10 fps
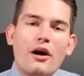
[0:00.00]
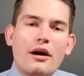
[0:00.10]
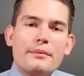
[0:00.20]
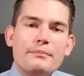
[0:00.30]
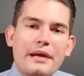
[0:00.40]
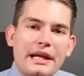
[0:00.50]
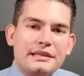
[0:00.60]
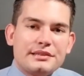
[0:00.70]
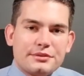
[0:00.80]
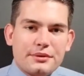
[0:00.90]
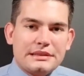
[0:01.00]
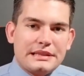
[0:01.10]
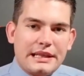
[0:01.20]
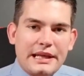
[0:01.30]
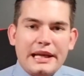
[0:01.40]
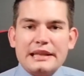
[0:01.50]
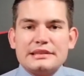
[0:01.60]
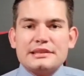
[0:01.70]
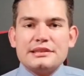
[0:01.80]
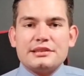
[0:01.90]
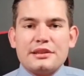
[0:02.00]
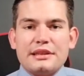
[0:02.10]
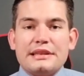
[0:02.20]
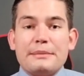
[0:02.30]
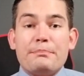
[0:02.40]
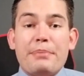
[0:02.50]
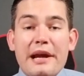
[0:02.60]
Our main story today is concerning the